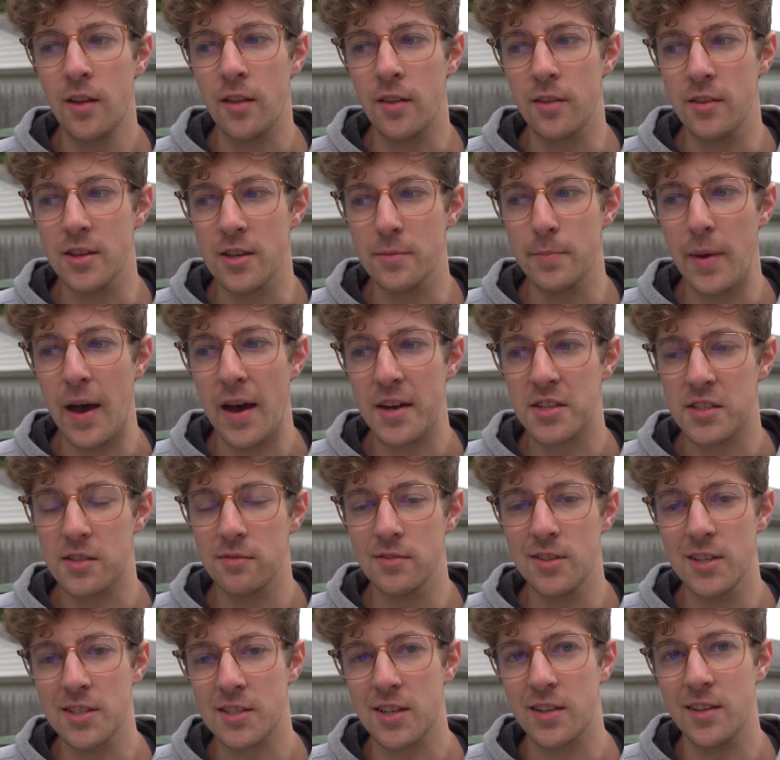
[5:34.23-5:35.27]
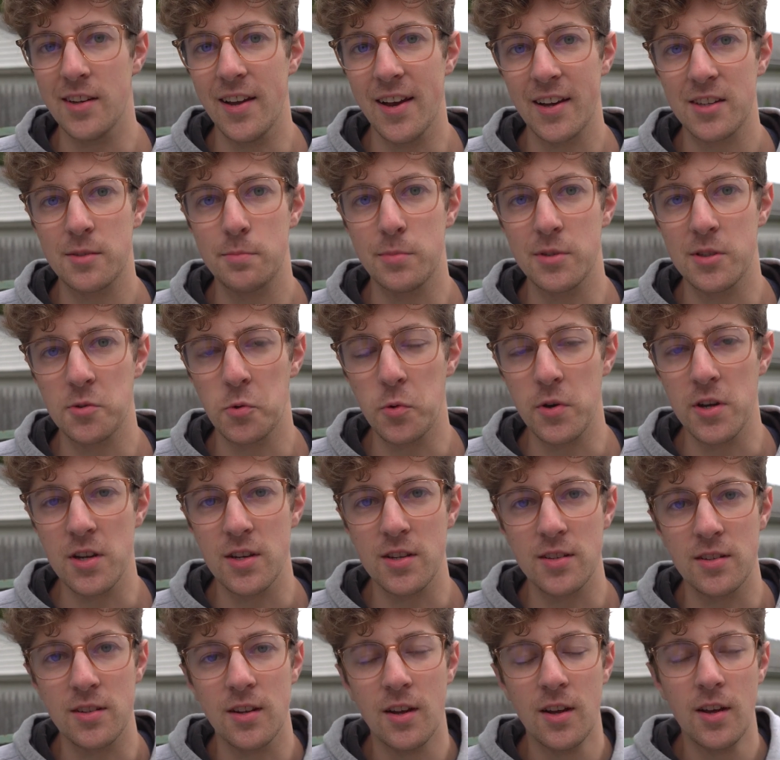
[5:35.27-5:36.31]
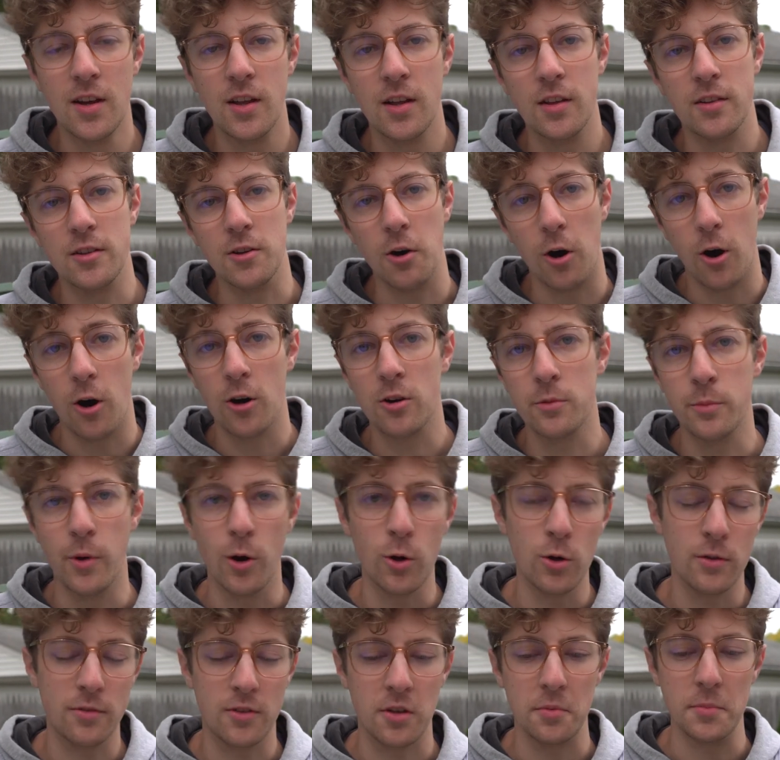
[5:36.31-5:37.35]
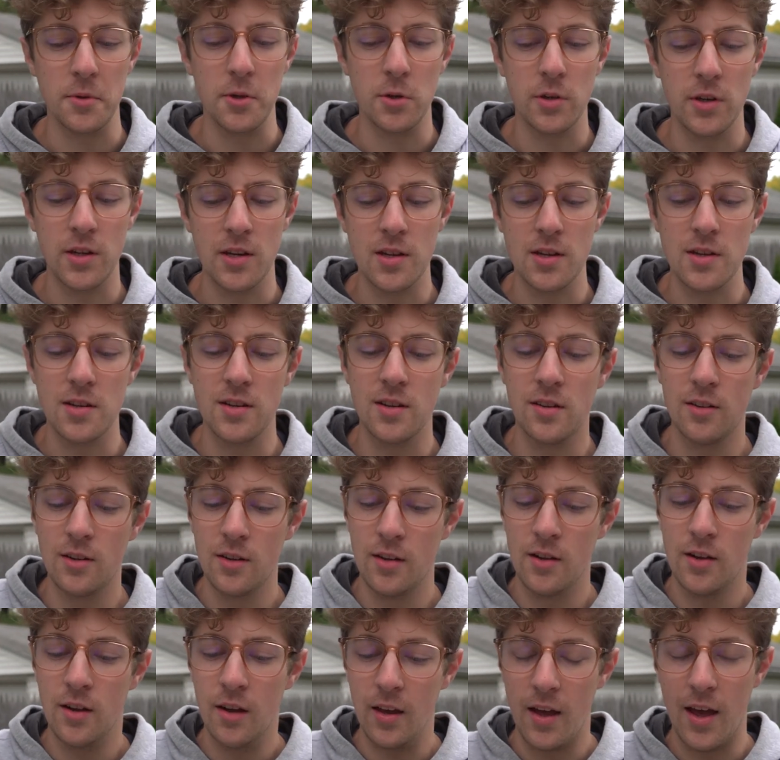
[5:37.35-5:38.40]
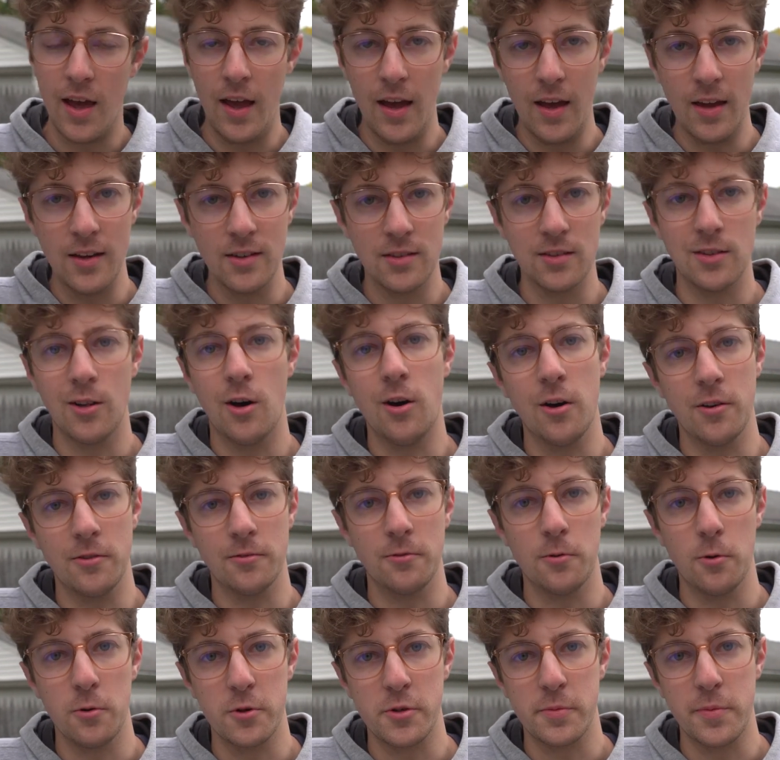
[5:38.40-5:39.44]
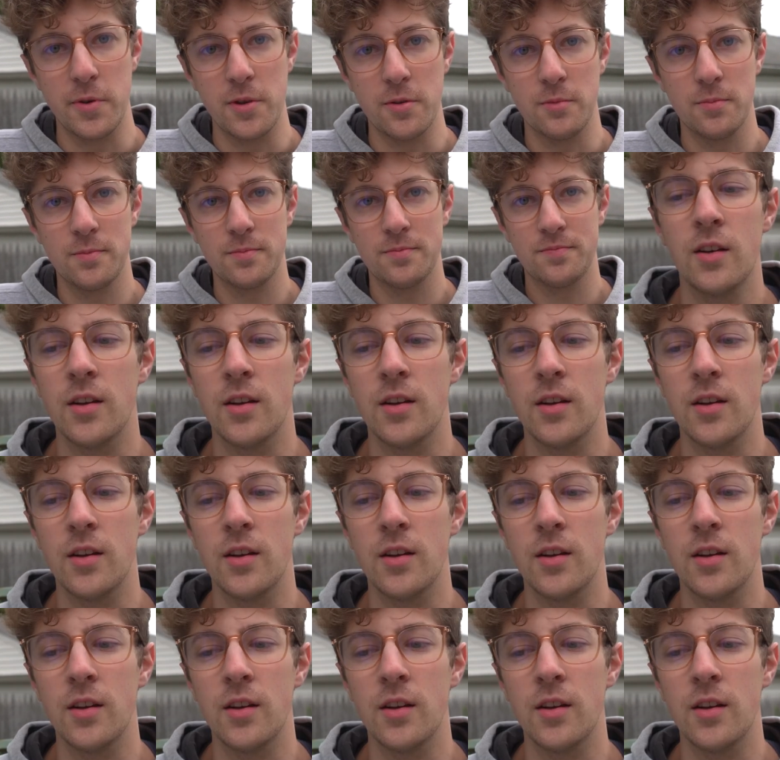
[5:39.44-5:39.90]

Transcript: the massive disconnect between the automotive community and law enforcement.